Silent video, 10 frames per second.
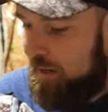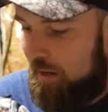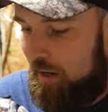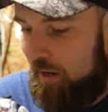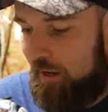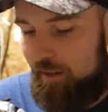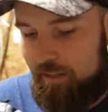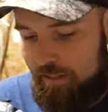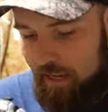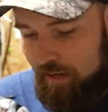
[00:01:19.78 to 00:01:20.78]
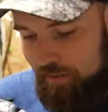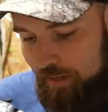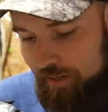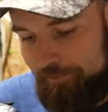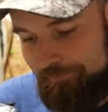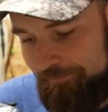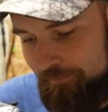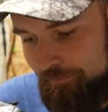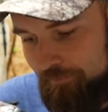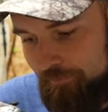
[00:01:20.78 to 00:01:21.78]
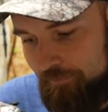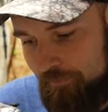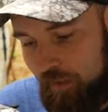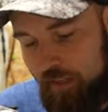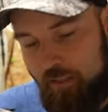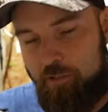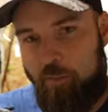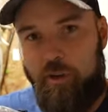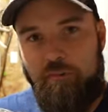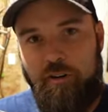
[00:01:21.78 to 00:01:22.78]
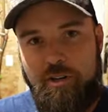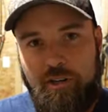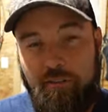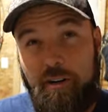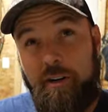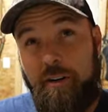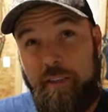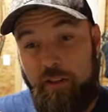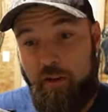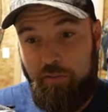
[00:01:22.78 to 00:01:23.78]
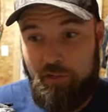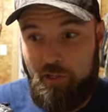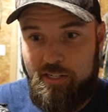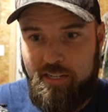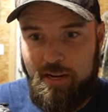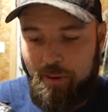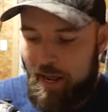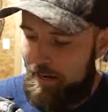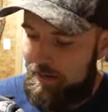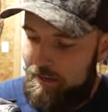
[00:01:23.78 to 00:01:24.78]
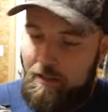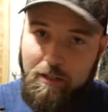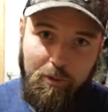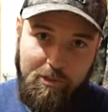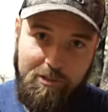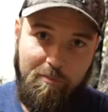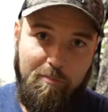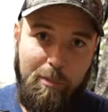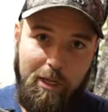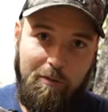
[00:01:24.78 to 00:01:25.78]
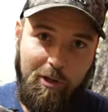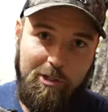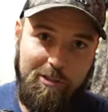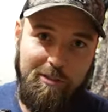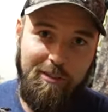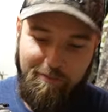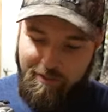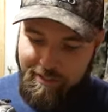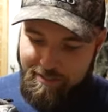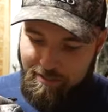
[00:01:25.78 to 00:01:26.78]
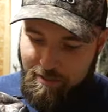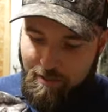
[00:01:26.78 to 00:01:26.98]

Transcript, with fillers: Uh, it's kind of a smaller version of their, I think they call it the tree stand pack, which is their bigger version of this,